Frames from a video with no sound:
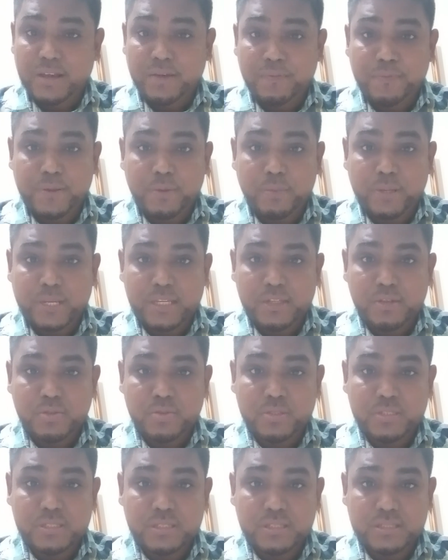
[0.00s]
we need
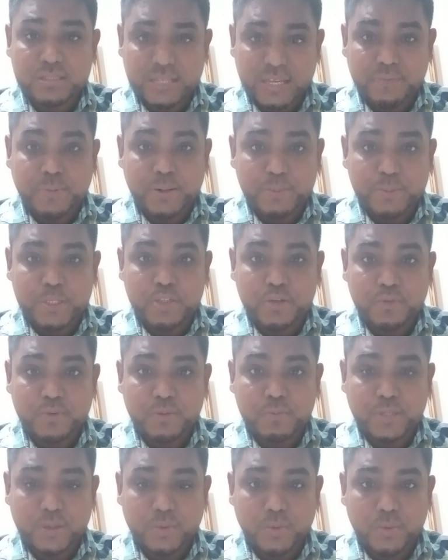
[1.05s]
to seek permission
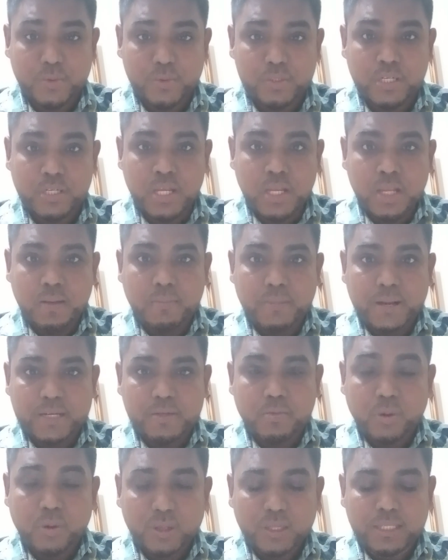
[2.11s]
from the court, but
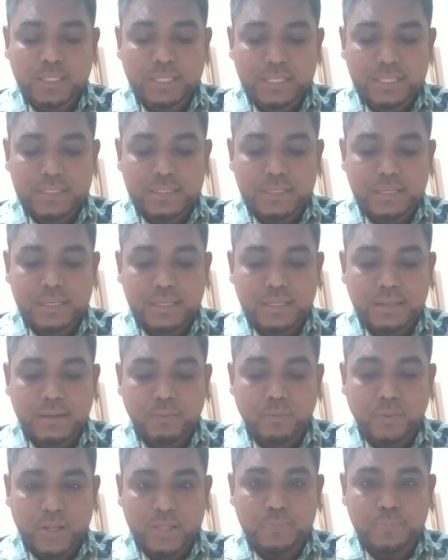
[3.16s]
only
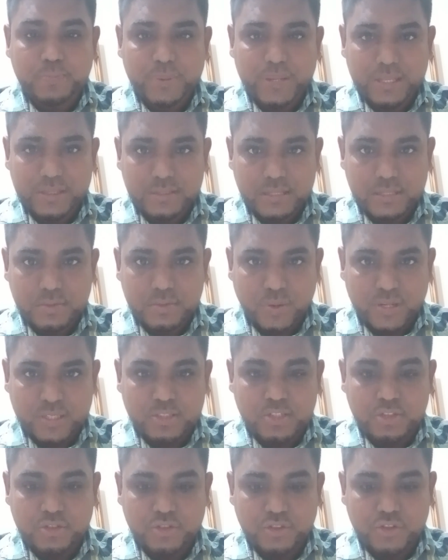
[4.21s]
one
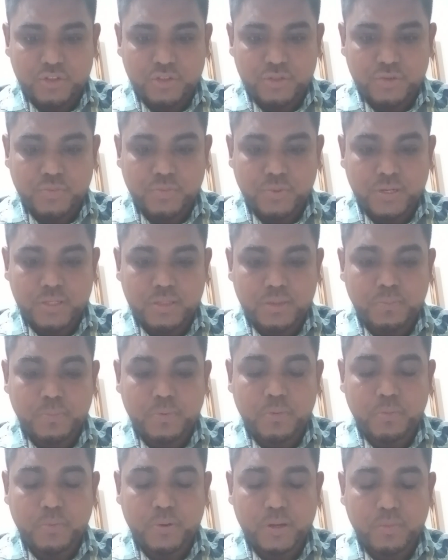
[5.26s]
situations where
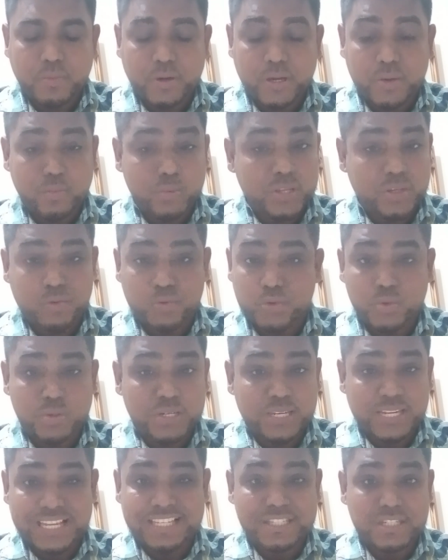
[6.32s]
we don't
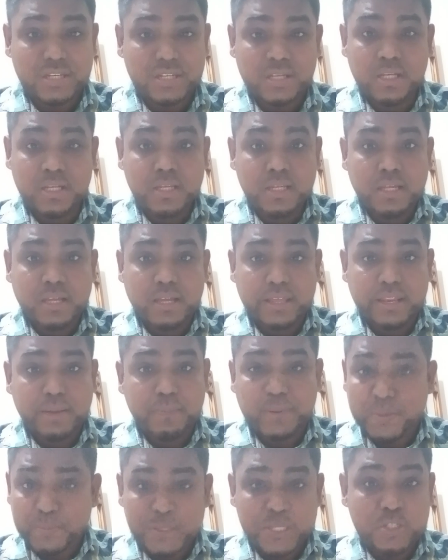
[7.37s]
need any
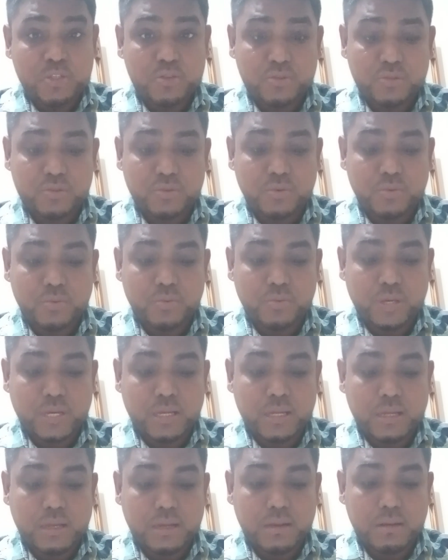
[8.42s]
permissions to
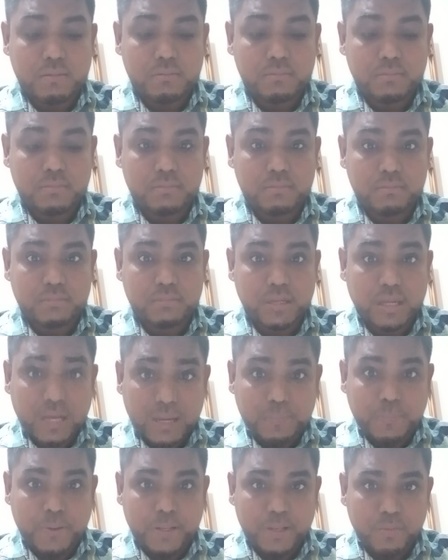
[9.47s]

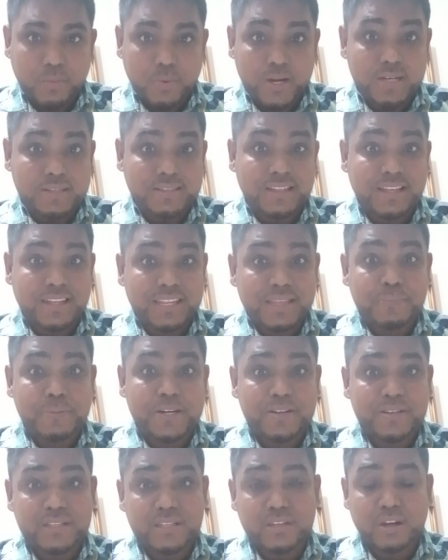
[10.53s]
appeal where the
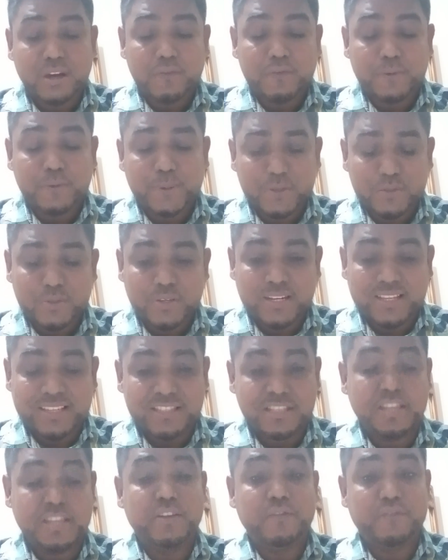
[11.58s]
liberty of a person
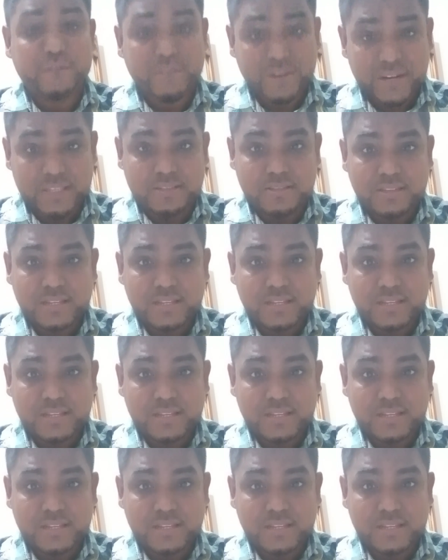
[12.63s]
is infringed,